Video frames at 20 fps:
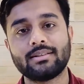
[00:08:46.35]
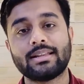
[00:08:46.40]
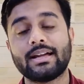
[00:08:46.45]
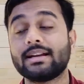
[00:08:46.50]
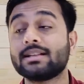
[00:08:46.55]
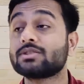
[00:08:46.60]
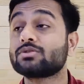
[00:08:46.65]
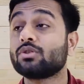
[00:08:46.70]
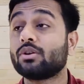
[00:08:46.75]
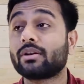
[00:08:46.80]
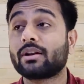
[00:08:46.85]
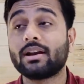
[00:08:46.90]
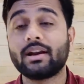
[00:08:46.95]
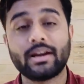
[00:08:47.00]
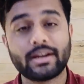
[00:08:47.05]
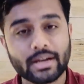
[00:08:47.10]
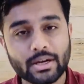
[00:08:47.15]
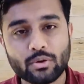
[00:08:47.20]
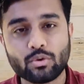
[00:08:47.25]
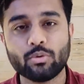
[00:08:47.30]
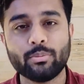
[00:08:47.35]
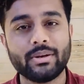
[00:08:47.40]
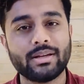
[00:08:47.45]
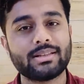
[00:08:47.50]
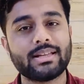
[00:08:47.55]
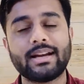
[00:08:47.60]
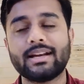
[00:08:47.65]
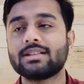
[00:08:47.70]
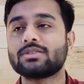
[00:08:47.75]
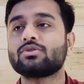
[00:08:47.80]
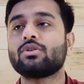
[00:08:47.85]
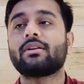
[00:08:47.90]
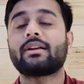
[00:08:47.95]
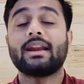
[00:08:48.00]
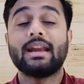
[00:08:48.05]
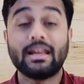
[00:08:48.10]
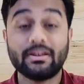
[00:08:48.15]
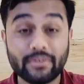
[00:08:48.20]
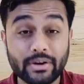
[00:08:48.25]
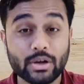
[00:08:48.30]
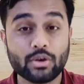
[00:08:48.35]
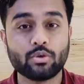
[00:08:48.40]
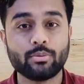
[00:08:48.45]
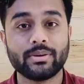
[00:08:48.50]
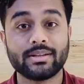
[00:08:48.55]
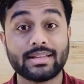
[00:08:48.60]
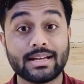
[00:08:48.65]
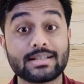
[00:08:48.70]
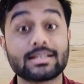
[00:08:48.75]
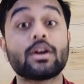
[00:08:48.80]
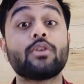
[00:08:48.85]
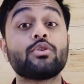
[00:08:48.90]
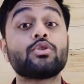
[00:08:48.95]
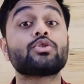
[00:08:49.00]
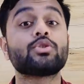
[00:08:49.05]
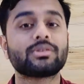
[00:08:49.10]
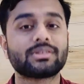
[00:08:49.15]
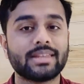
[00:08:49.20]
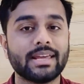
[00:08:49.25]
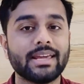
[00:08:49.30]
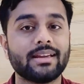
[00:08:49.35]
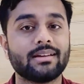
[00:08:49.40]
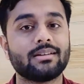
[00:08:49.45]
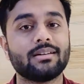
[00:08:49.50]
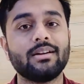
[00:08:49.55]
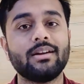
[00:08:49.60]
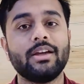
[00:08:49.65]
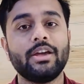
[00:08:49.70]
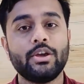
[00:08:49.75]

That is not related to me. That is not relevant to me. That's how you should think.